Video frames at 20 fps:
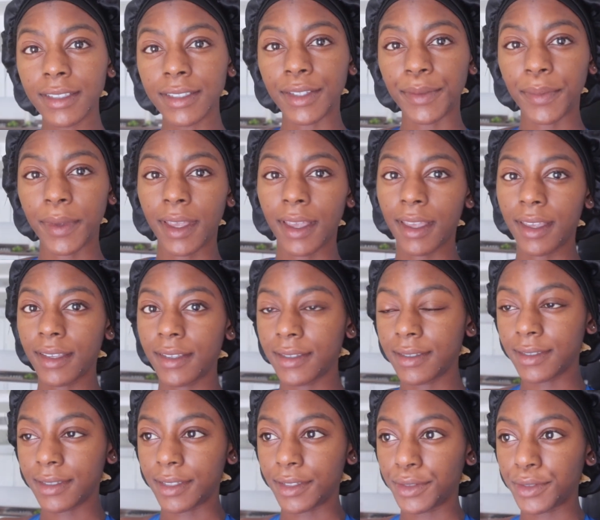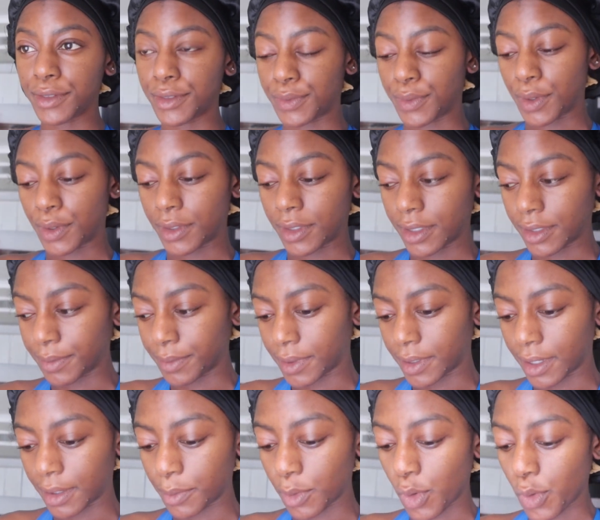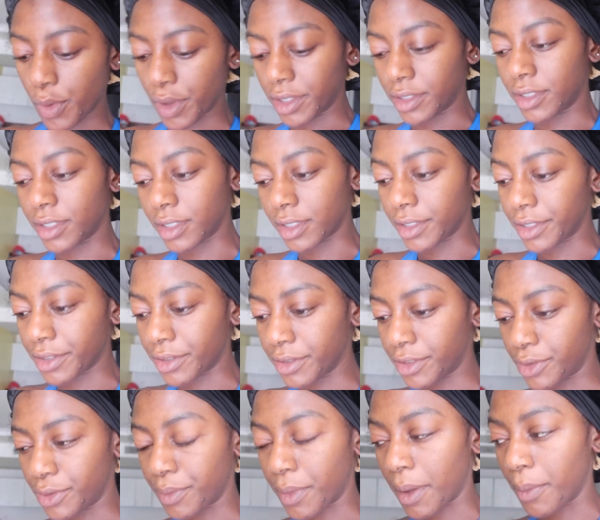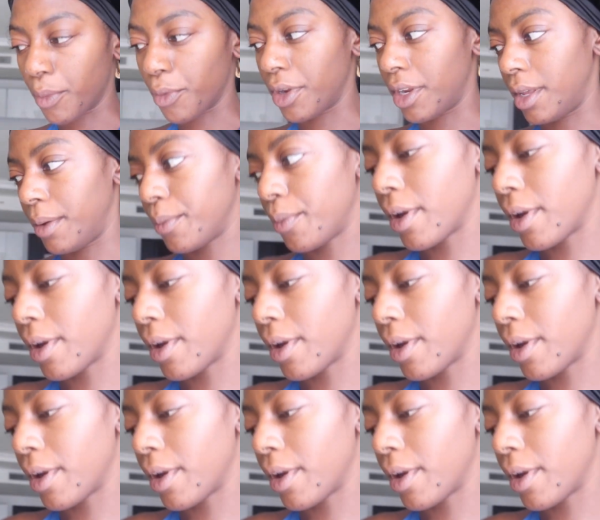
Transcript: So my eye is still swollen, but I'm going to still do my morning